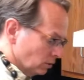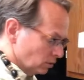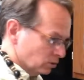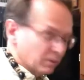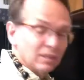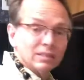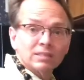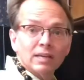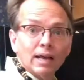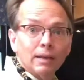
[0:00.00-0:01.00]
So at this
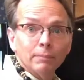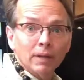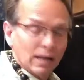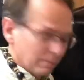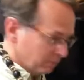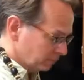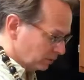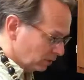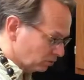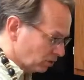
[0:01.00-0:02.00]
time, I'm
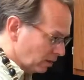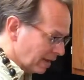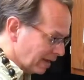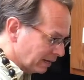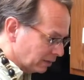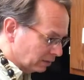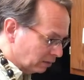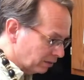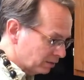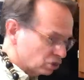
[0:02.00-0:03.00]
going to start adding a
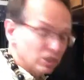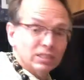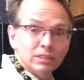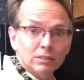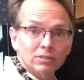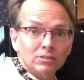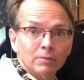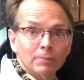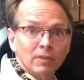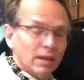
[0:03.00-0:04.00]
little of the cheese
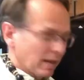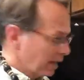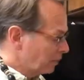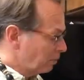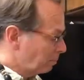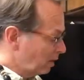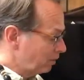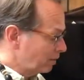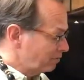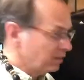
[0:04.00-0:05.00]
and the
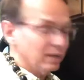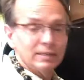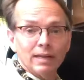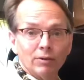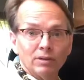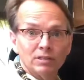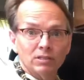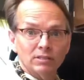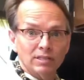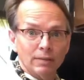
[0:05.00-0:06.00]
butter I've cut down
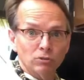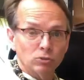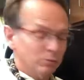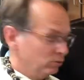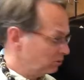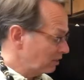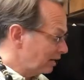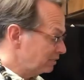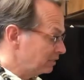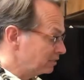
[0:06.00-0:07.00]
into tablespoon
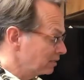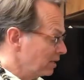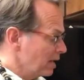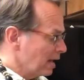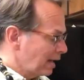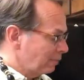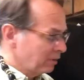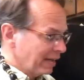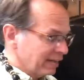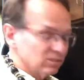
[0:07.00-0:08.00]
sizes. I'm going
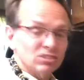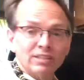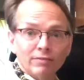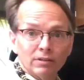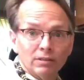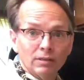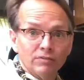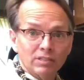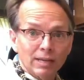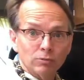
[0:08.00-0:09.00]
to add 7 of
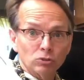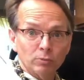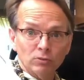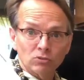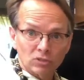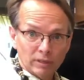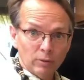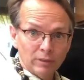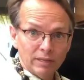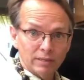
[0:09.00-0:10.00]
the tablespoons
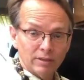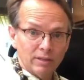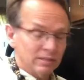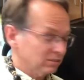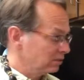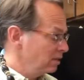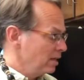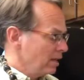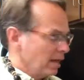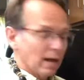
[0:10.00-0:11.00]
slowly into this.
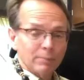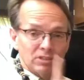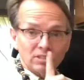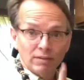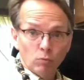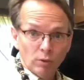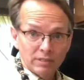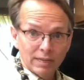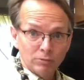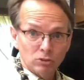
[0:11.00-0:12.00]
I'm going to save 1
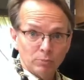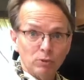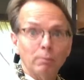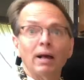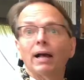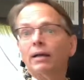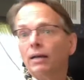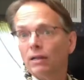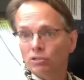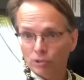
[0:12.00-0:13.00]
tablespoon back.
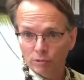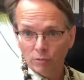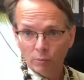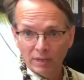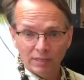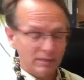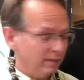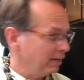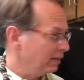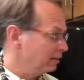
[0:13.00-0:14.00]
I'll show you when we get to
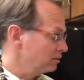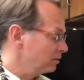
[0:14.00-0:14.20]
the end.